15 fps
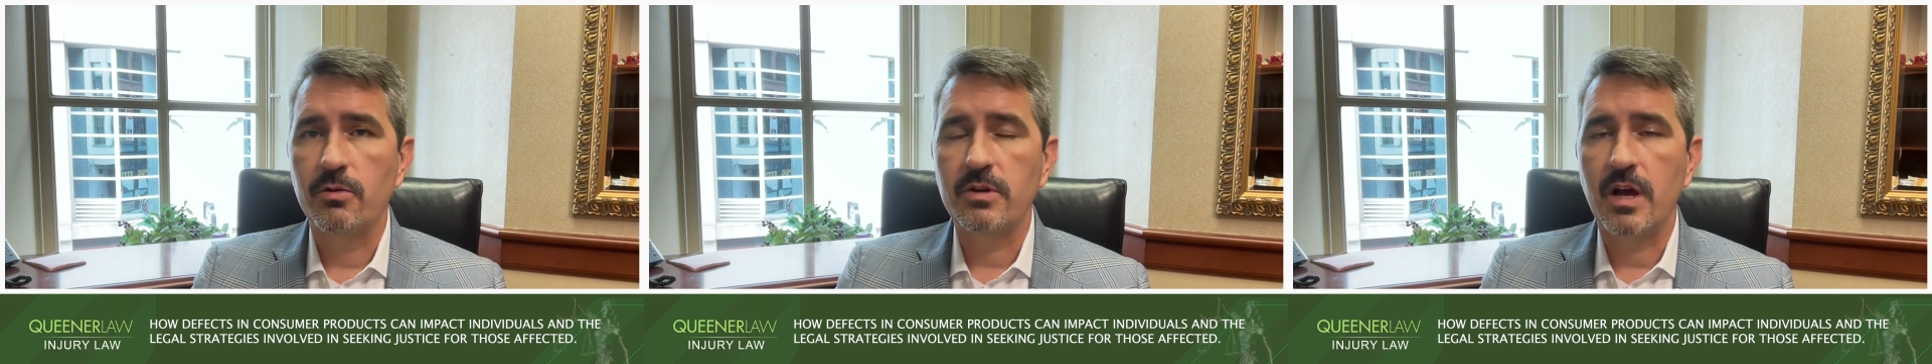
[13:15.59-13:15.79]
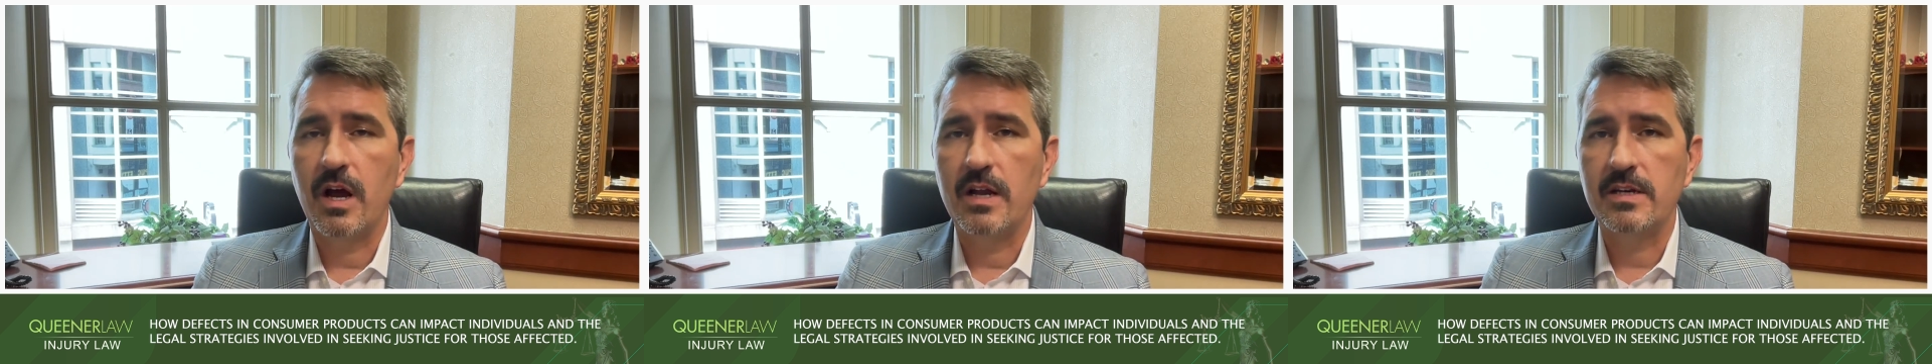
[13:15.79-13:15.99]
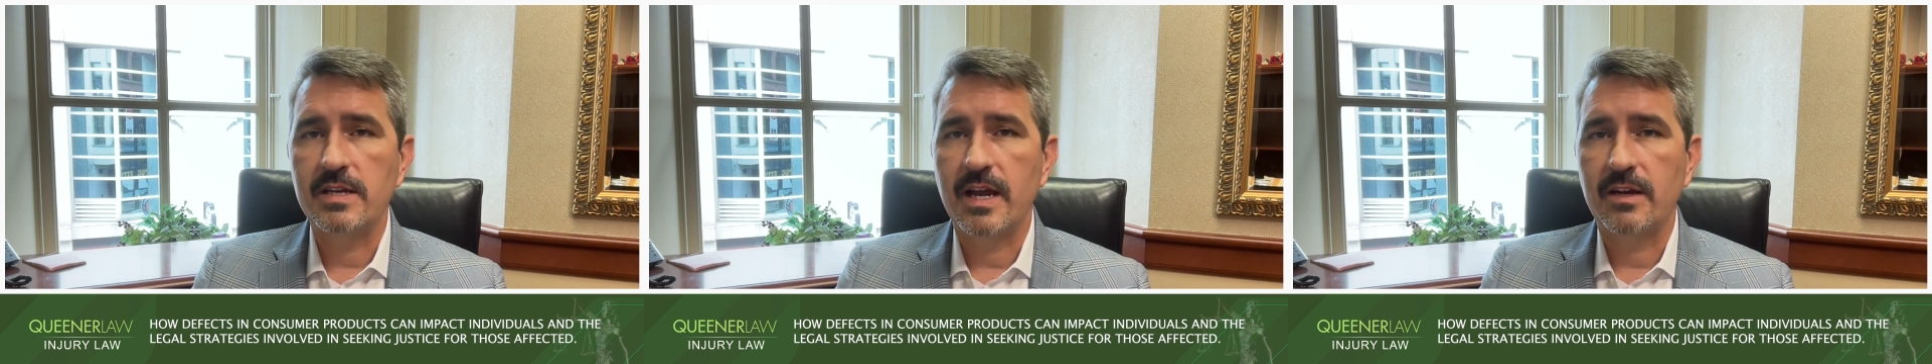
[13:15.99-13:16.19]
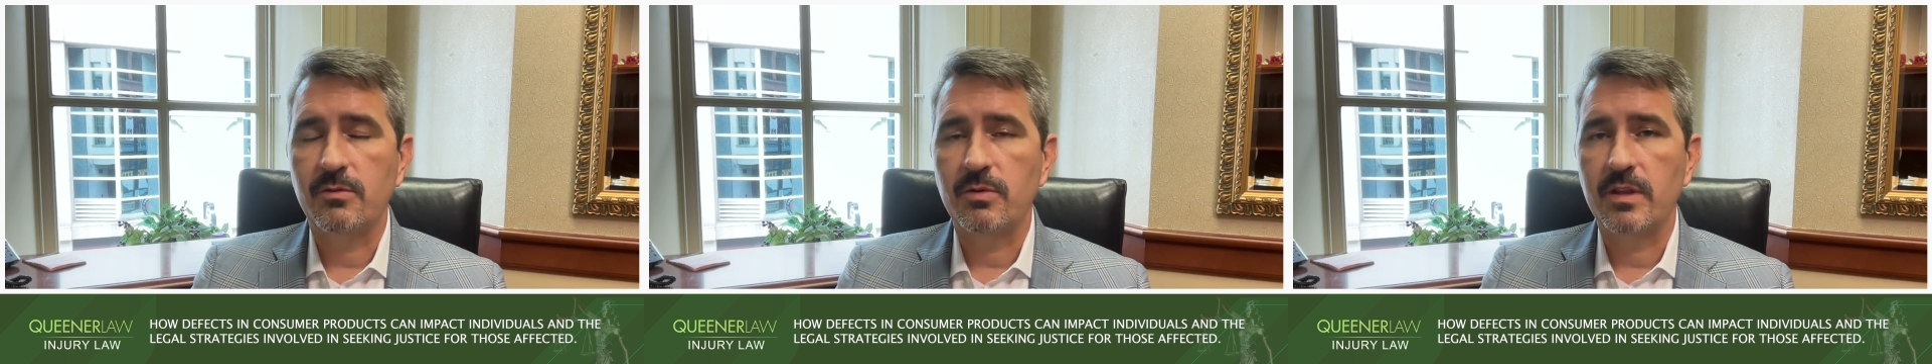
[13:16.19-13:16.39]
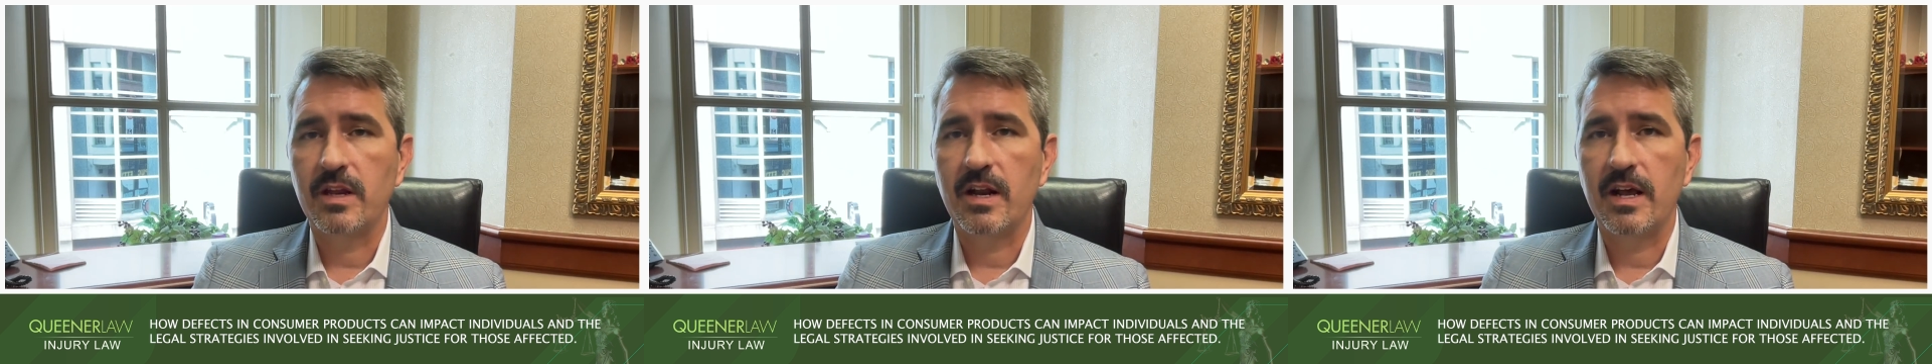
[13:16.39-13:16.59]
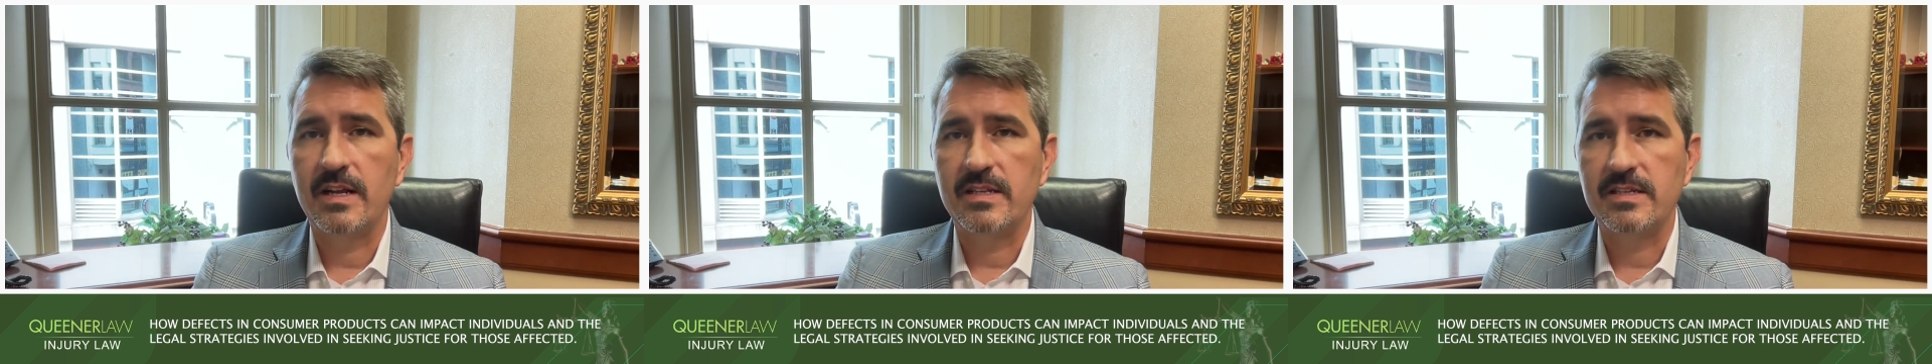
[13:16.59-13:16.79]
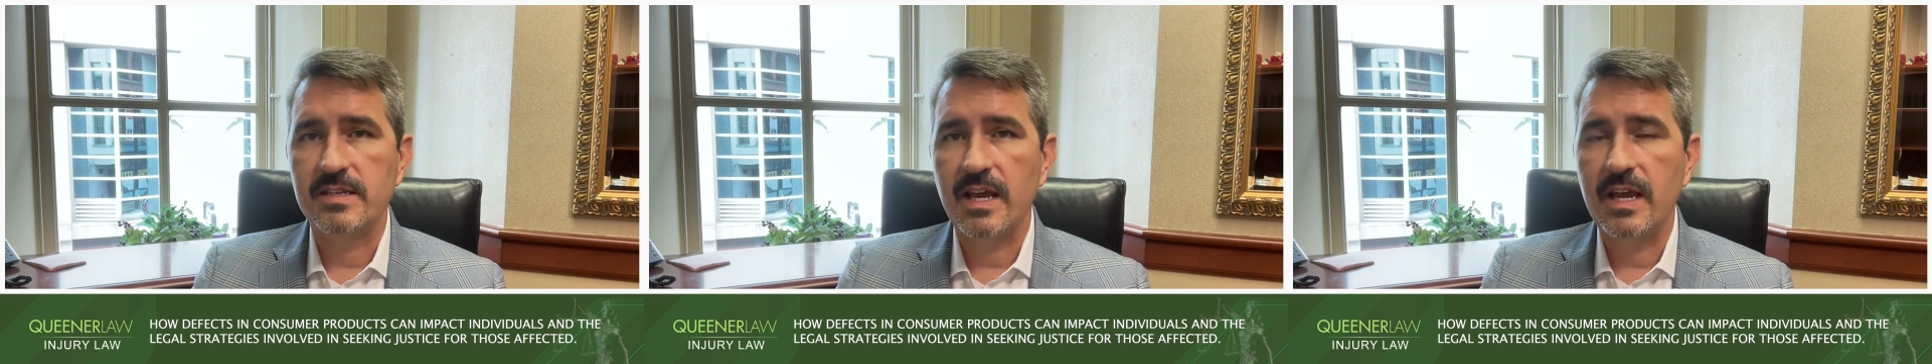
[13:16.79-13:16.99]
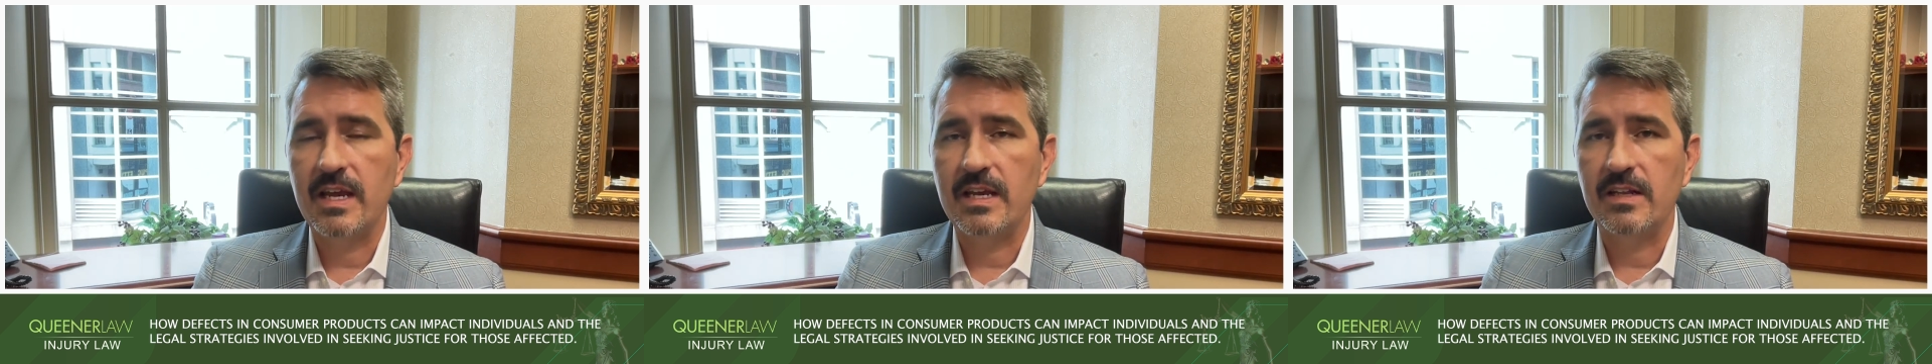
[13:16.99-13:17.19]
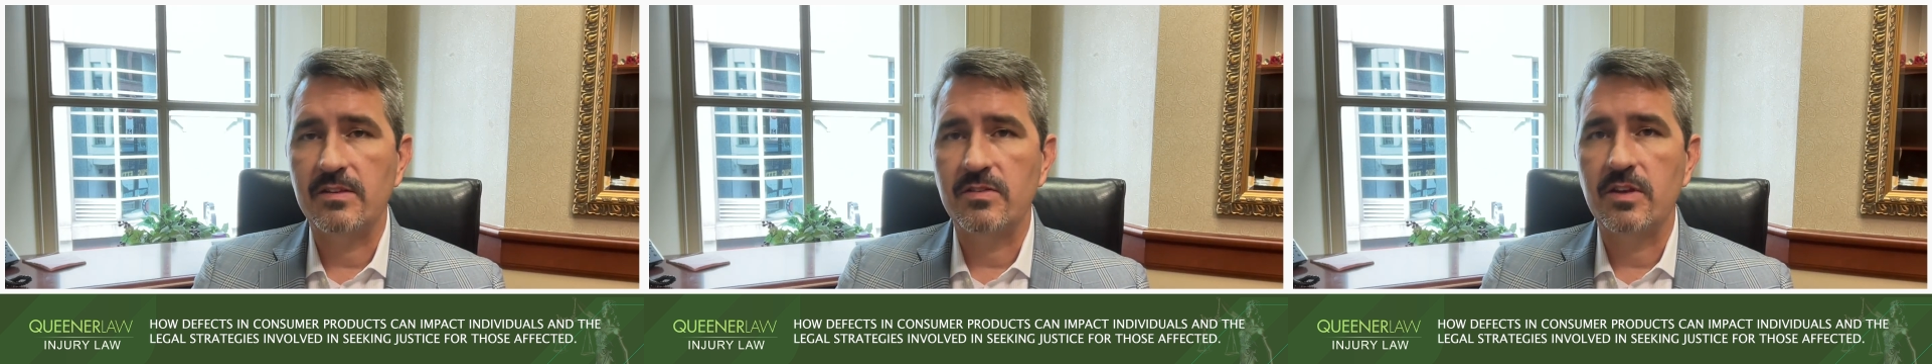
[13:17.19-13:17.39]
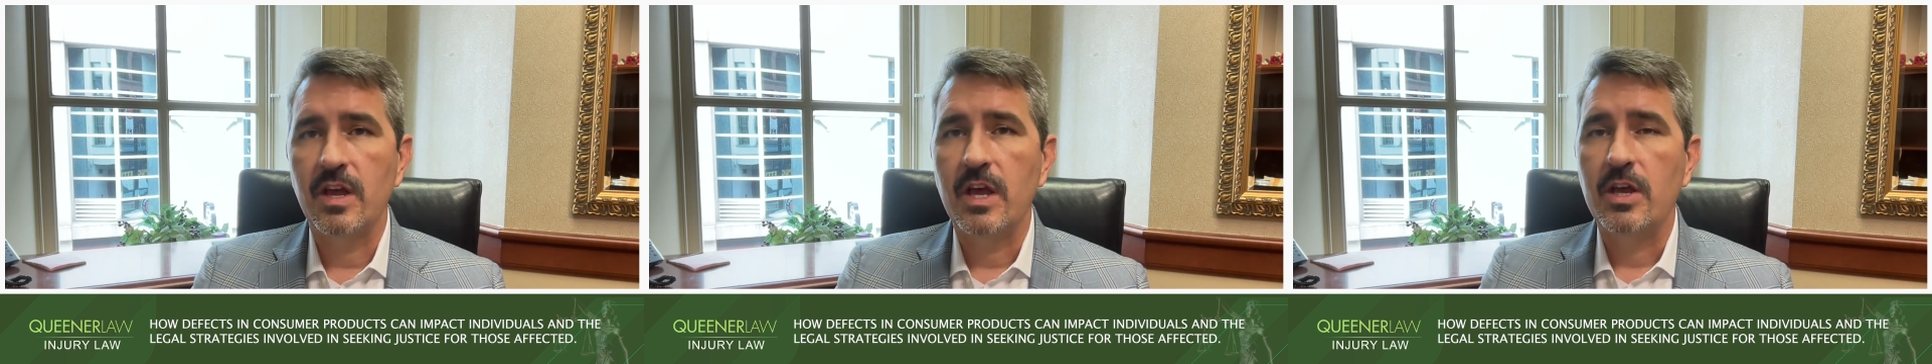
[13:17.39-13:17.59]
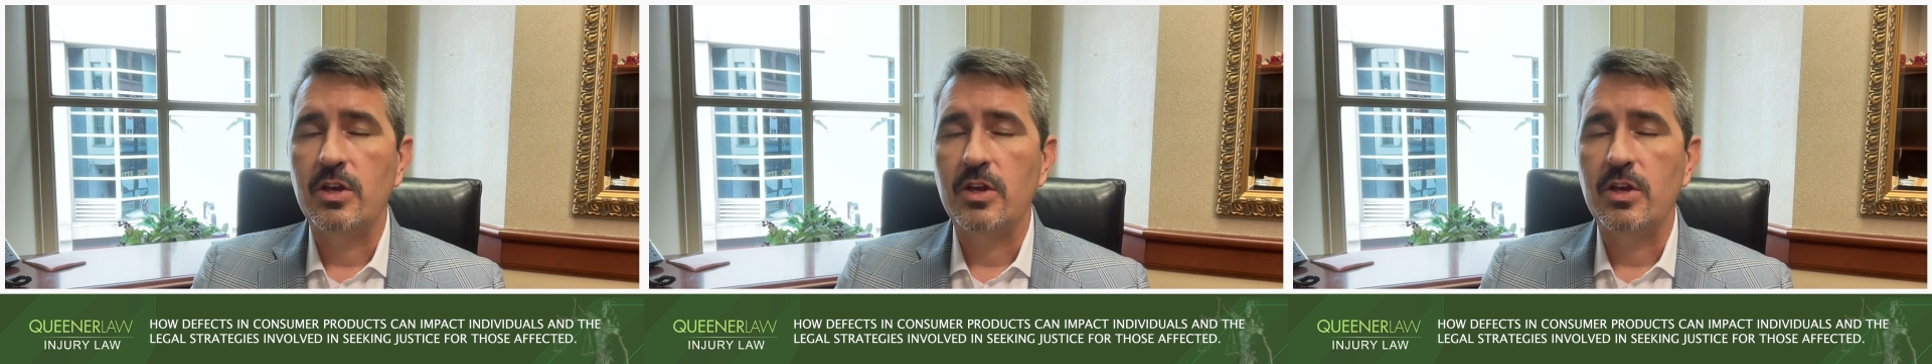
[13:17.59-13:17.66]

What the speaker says: contact with the United States,